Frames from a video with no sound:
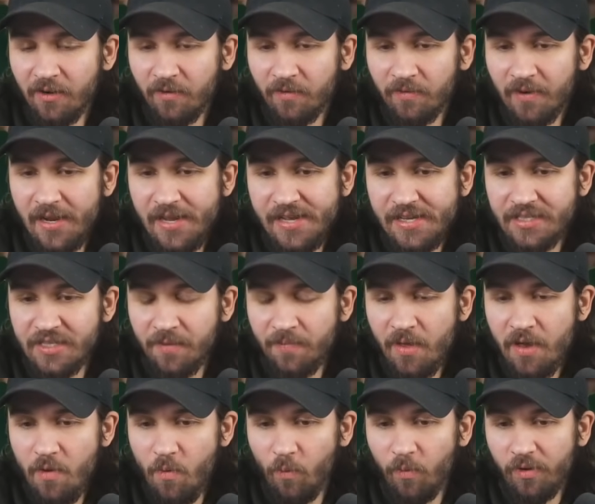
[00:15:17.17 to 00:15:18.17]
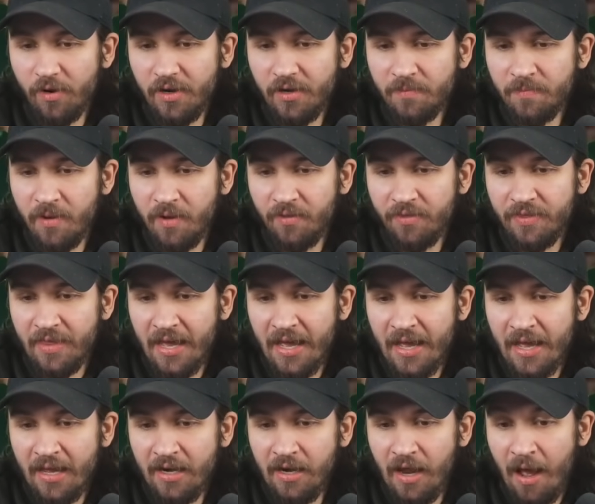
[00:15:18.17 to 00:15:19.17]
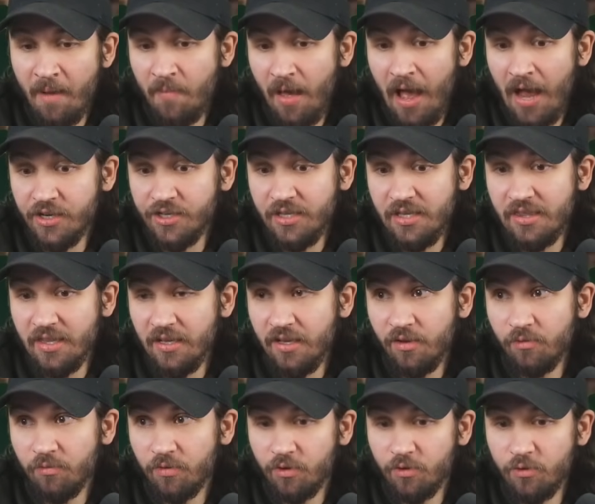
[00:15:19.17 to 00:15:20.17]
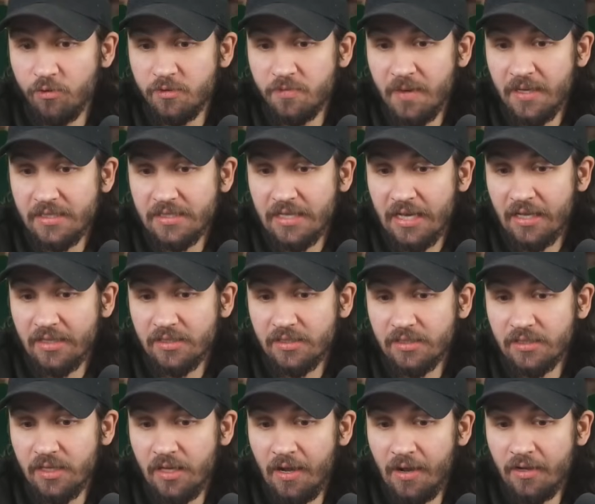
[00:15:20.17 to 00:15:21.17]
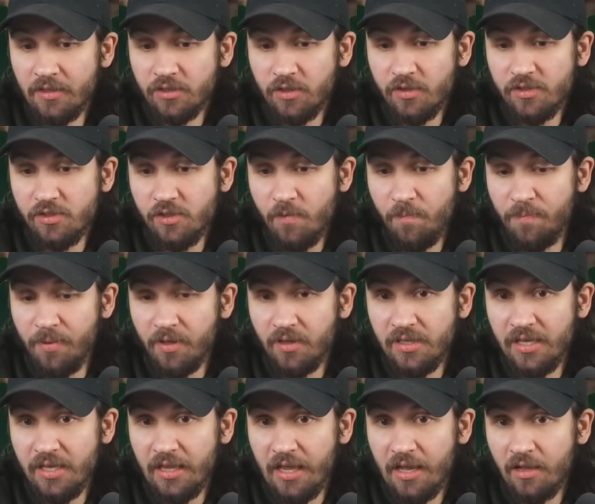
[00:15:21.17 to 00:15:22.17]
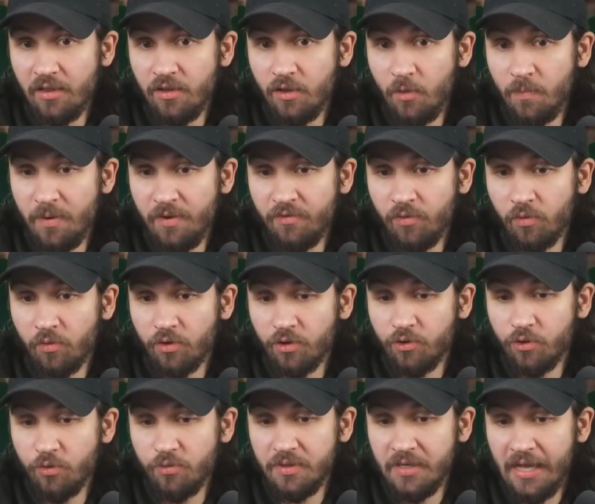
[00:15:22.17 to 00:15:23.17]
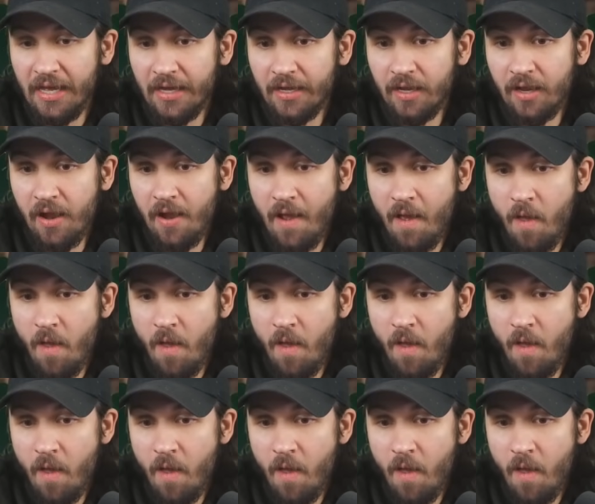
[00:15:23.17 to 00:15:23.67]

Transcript: Rage. I'm not worried about that. I'm actually thinking recruits makes sense. So let's start building like a little bit of a recruit deck.